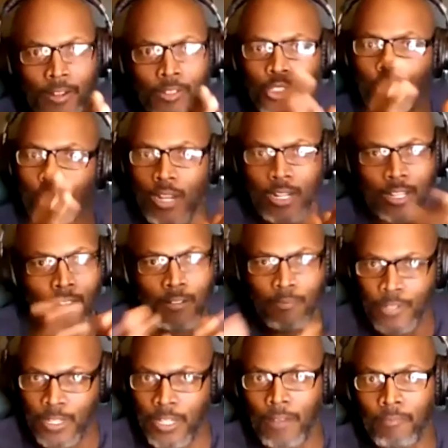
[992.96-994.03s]
to the parents,
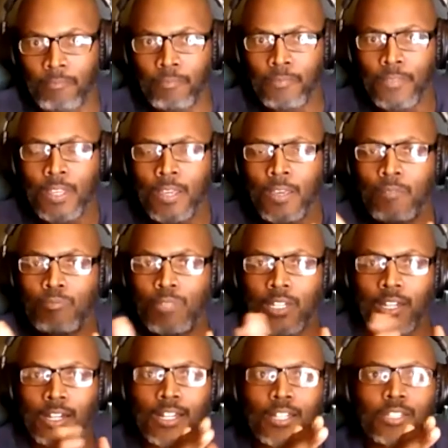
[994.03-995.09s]
trying to comfort them,
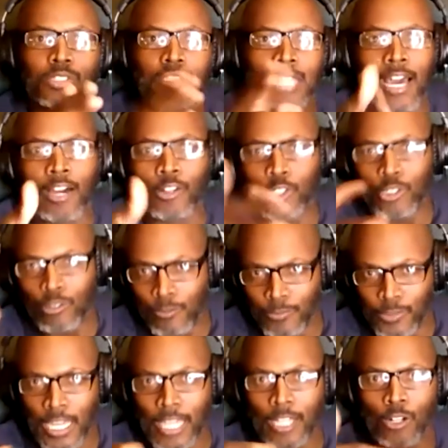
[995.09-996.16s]
because now
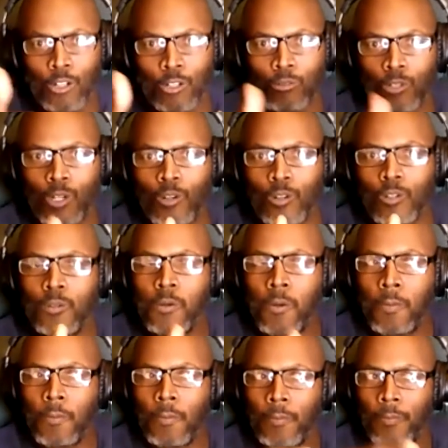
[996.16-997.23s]
you've taken on a
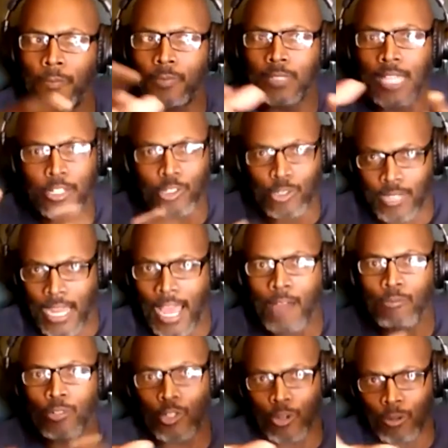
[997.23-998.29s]
role that
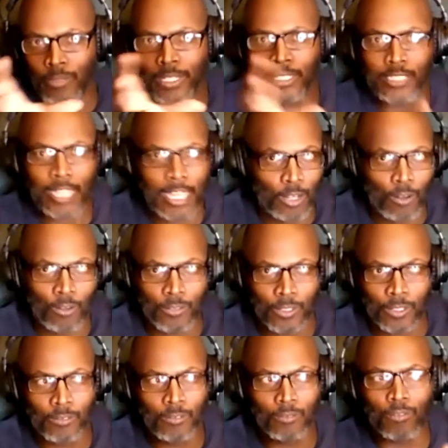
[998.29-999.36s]
your dad would normally
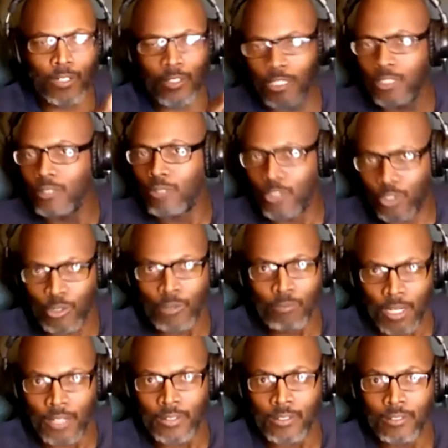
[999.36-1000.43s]
take over
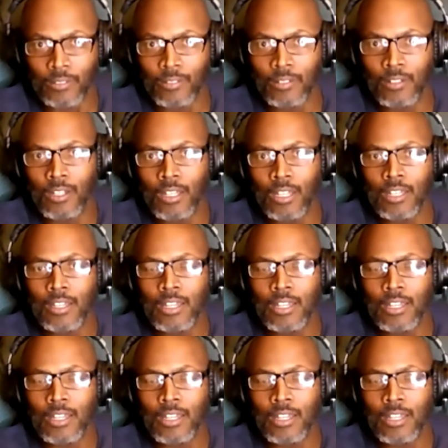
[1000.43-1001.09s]
with your mother,